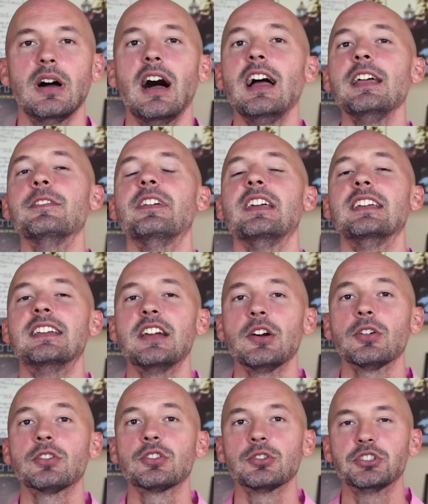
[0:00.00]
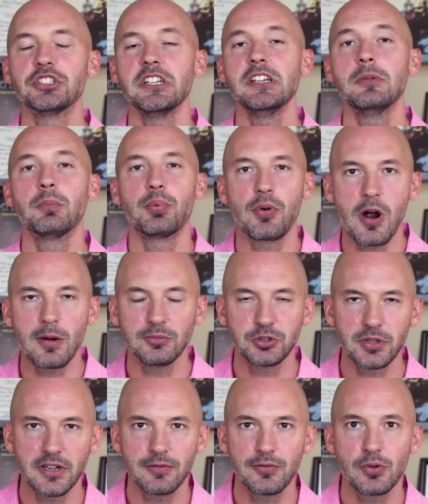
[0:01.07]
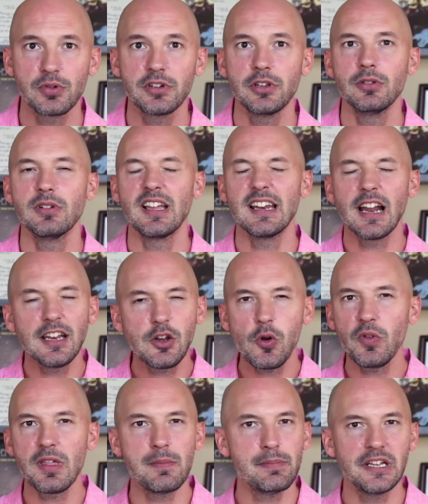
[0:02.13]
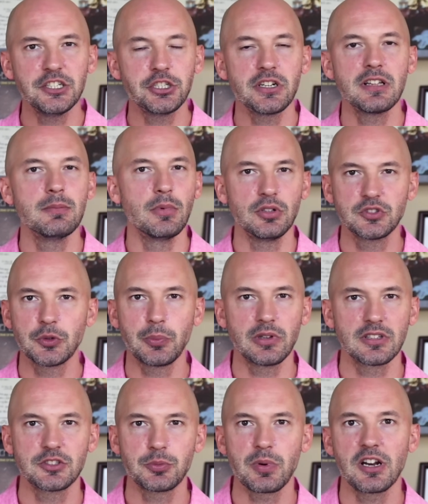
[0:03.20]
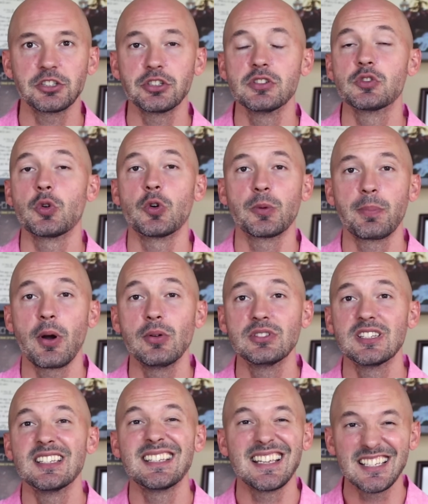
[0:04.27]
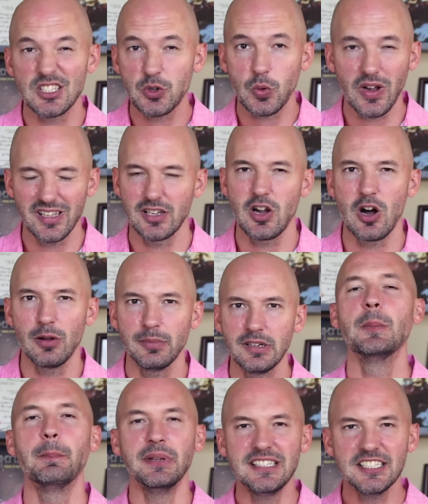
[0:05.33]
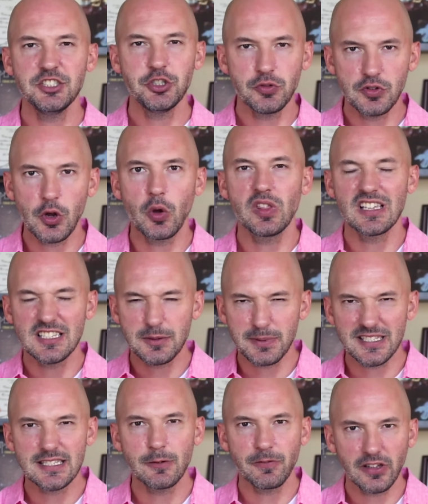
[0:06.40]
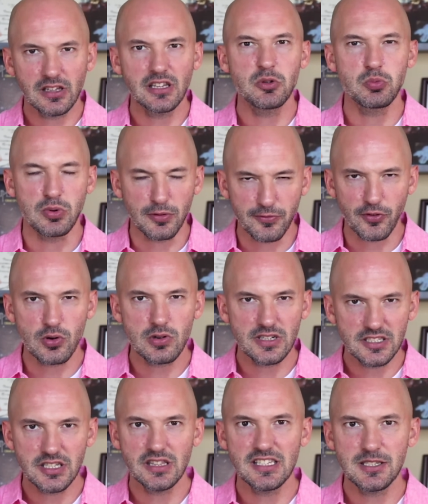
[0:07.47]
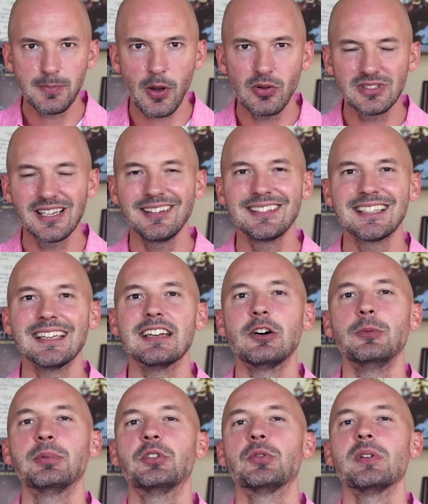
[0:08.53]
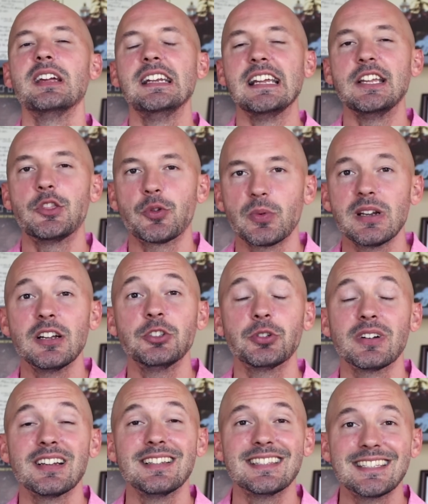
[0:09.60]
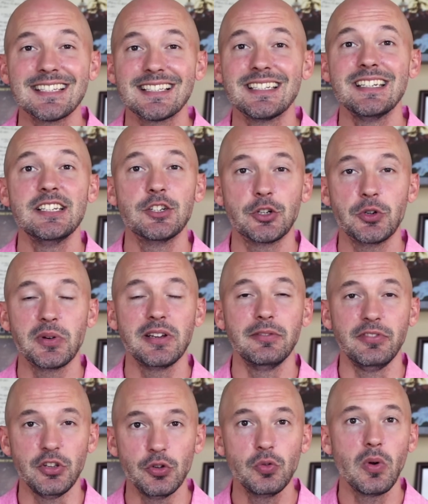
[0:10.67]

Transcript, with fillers: I have a character sheet prompt trick for you, and I know that mentioning multiple expressions or poses is quite common, but did you know that specifically referring to these poses can help create a 360 degree view